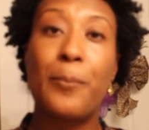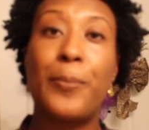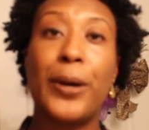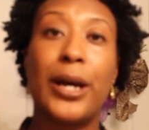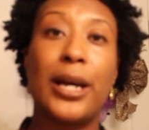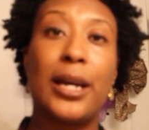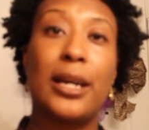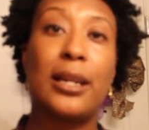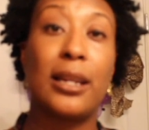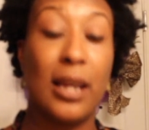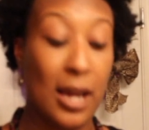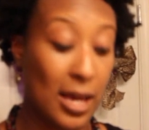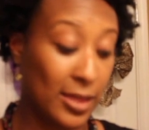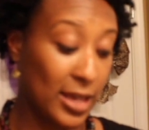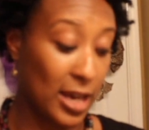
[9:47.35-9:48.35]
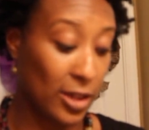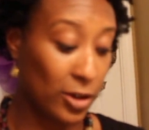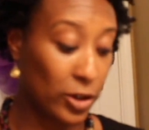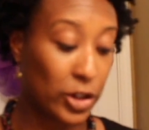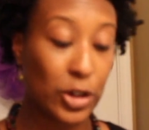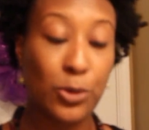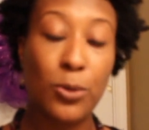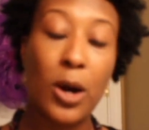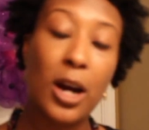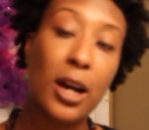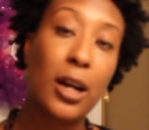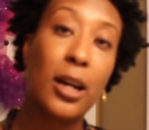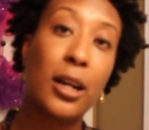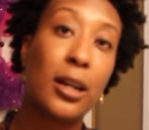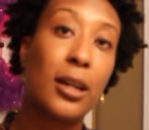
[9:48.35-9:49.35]
but the other two
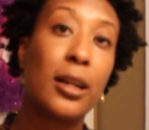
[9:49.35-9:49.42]
were.